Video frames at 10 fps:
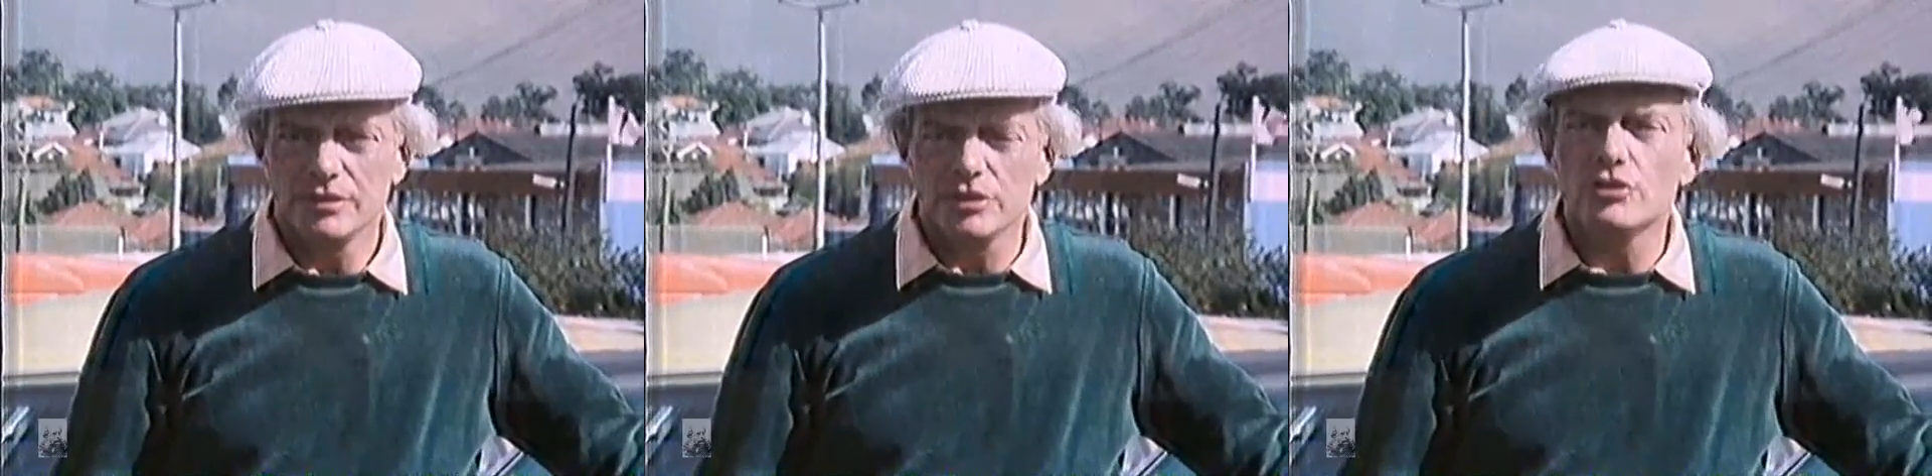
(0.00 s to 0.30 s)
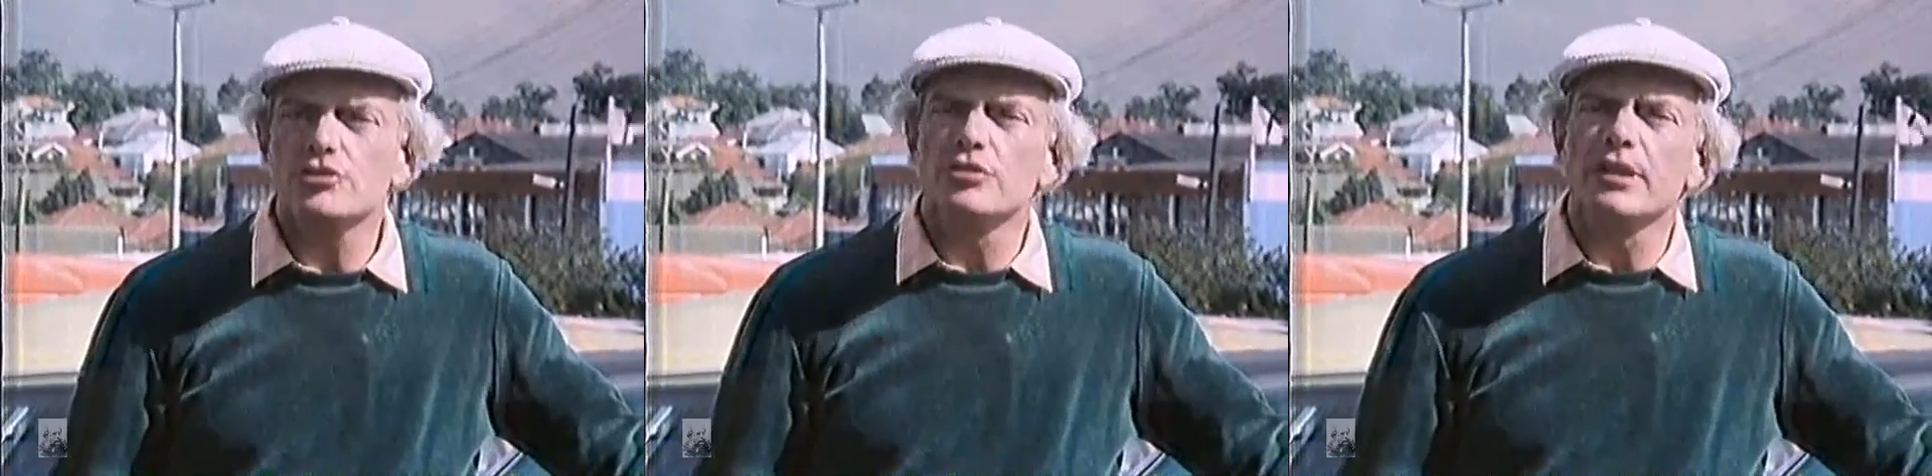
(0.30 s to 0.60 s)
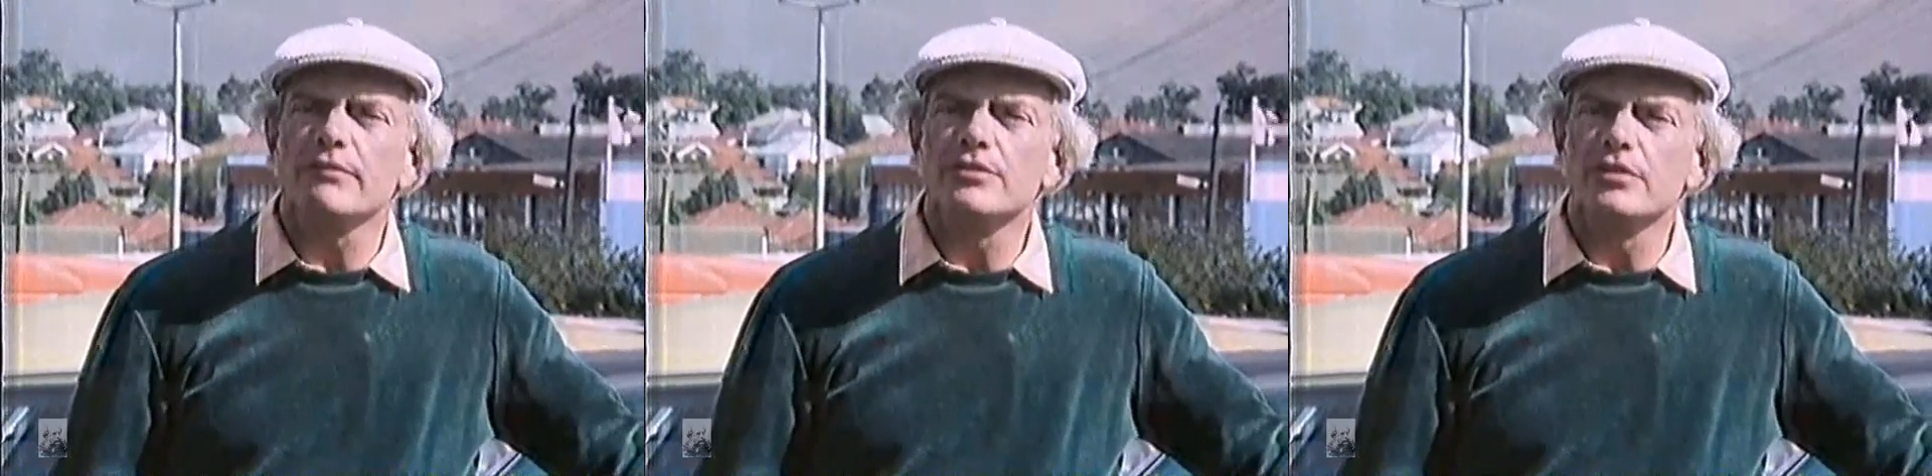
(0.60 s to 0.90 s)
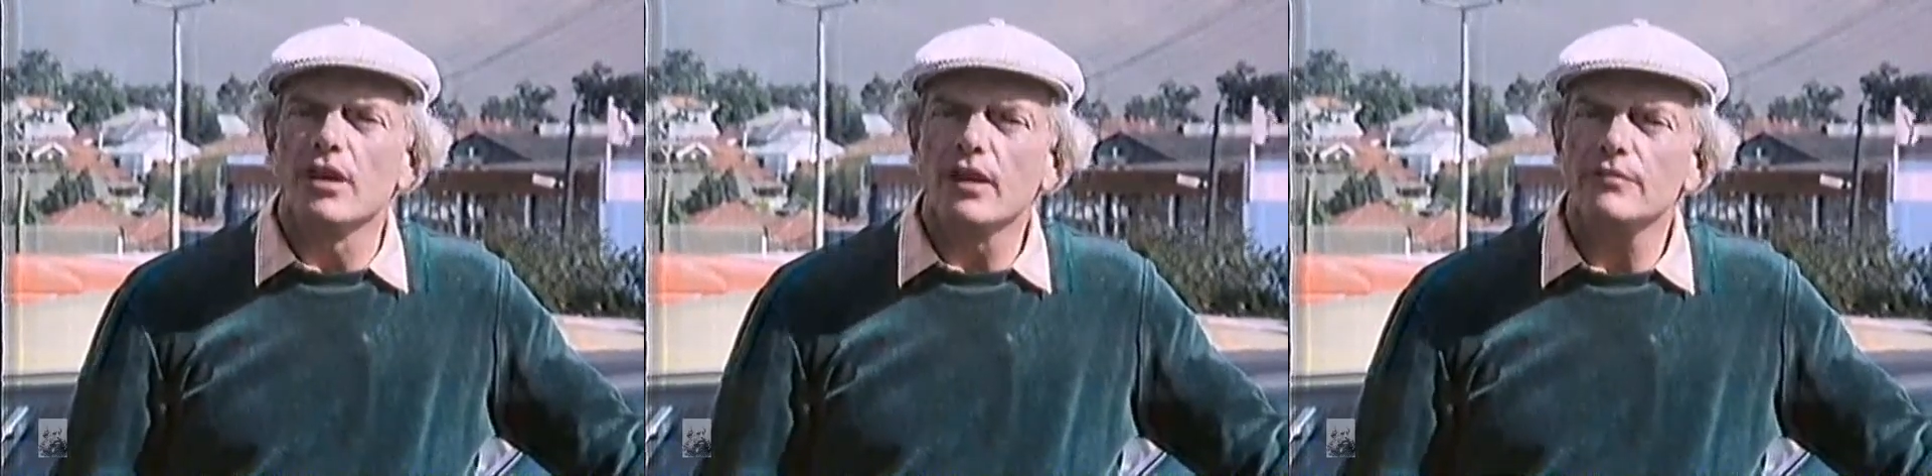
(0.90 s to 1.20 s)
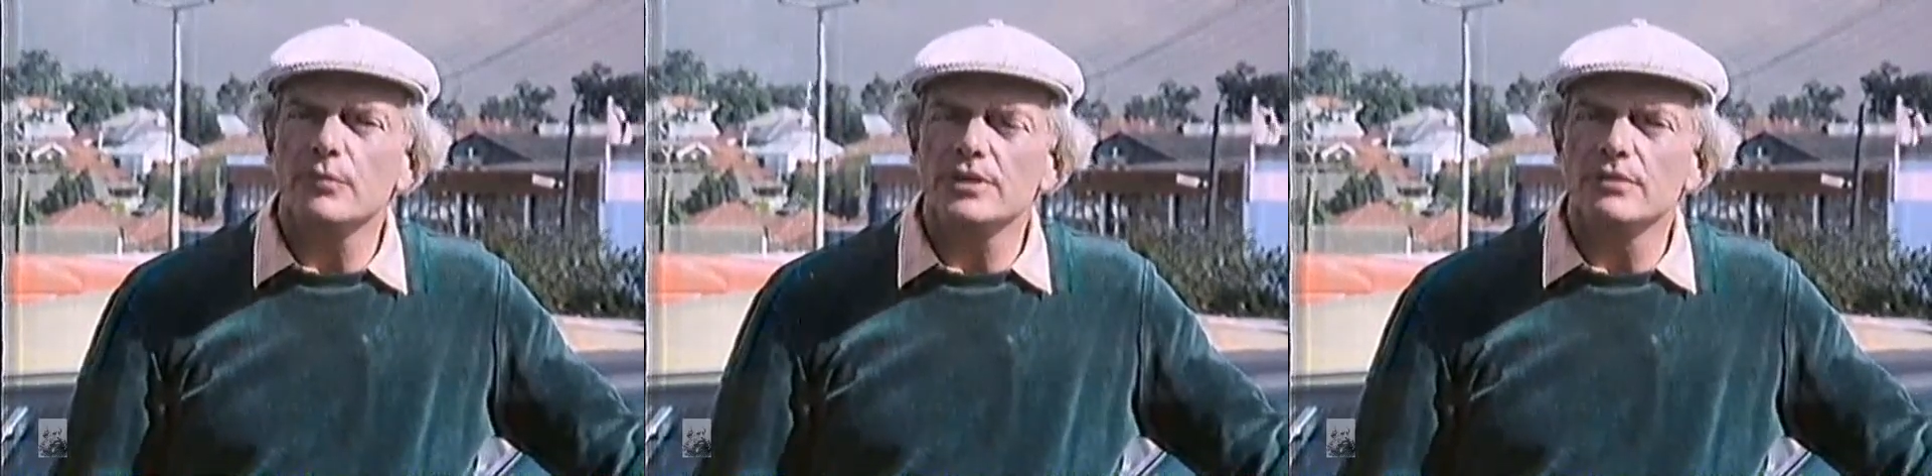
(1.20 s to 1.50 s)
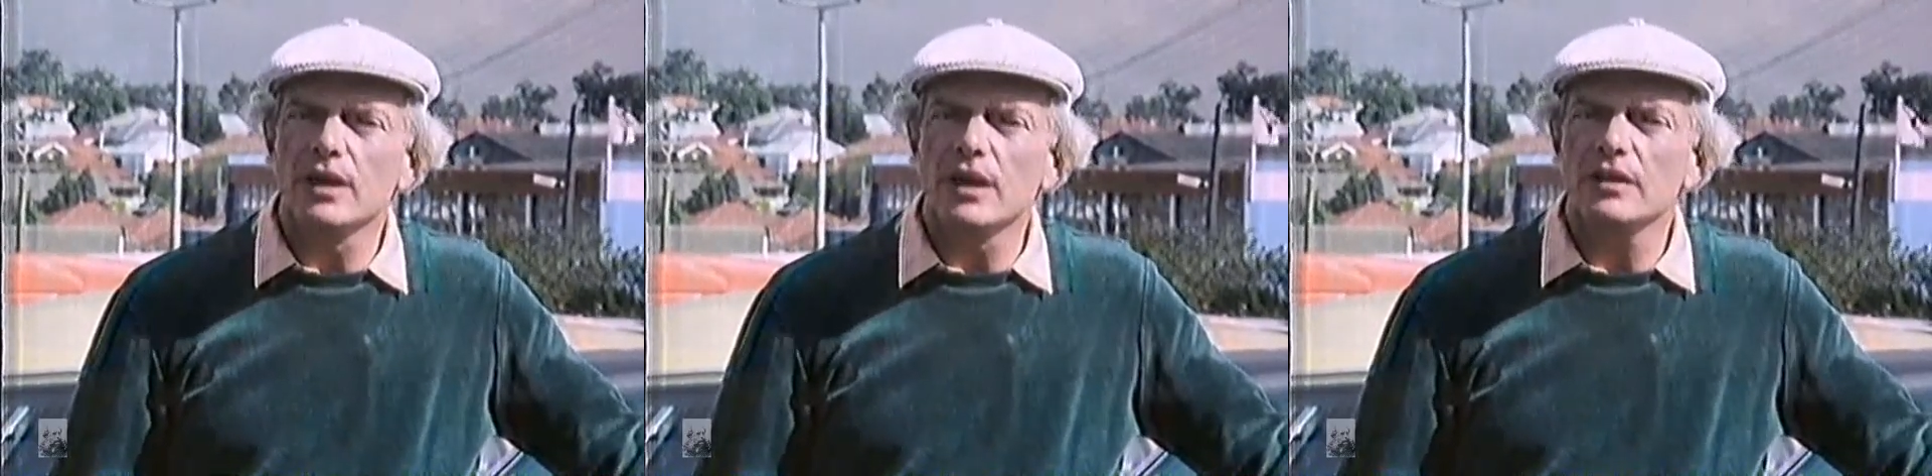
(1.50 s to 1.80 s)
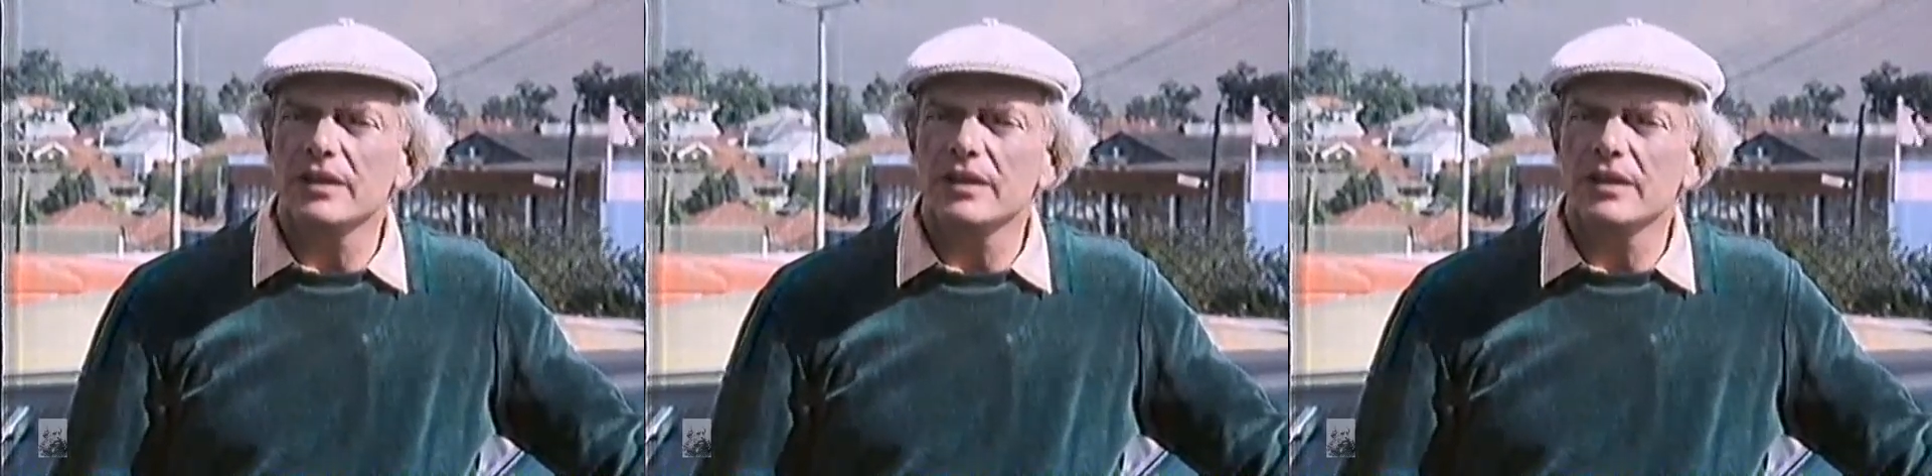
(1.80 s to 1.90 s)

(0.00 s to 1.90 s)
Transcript: You should never drive when you are